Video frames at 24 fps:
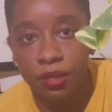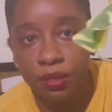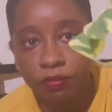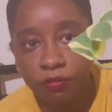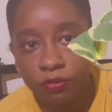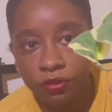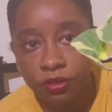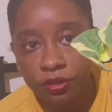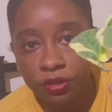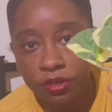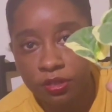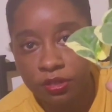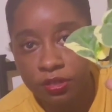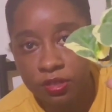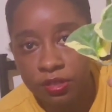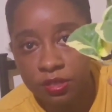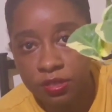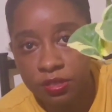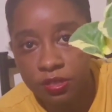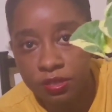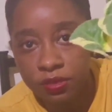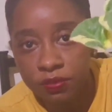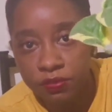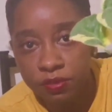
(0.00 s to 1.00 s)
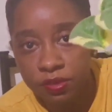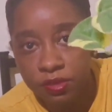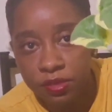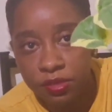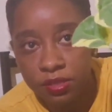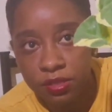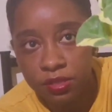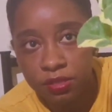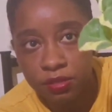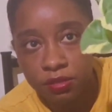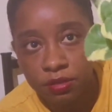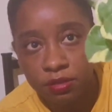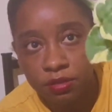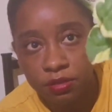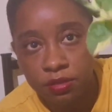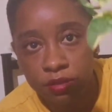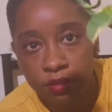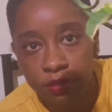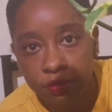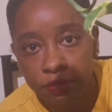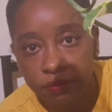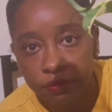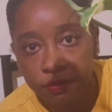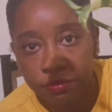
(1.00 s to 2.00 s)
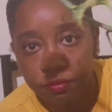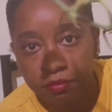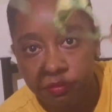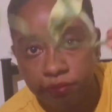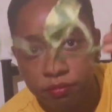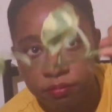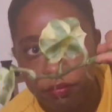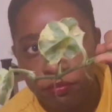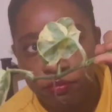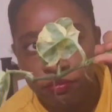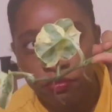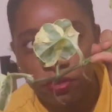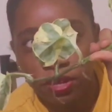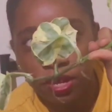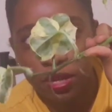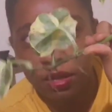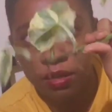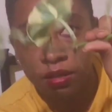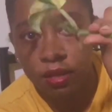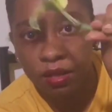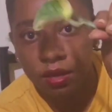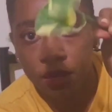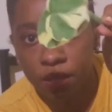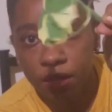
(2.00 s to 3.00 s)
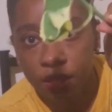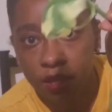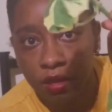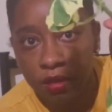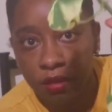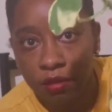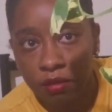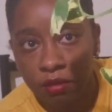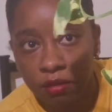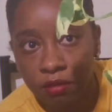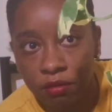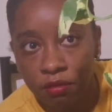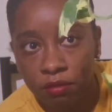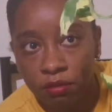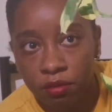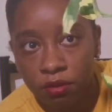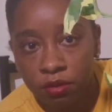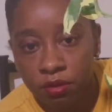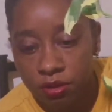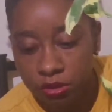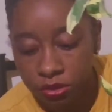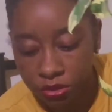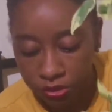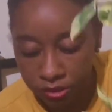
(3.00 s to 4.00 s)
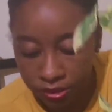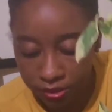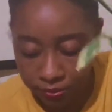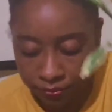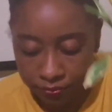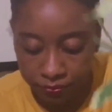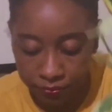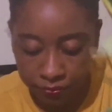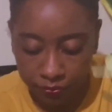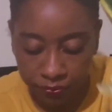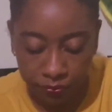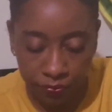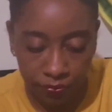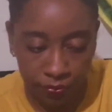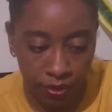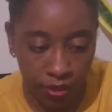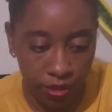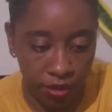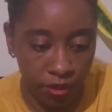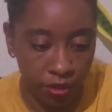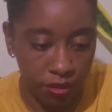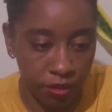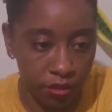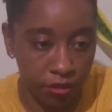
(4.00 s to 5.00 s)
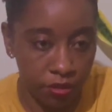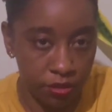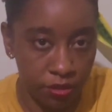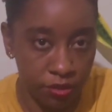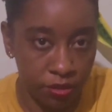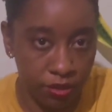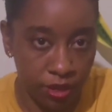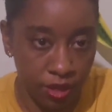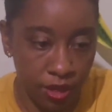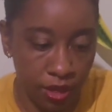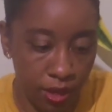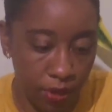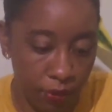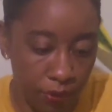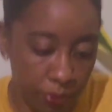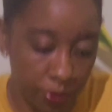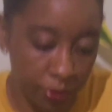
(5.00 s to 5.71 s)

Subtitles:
further cuttings of this vine that I cut. So I will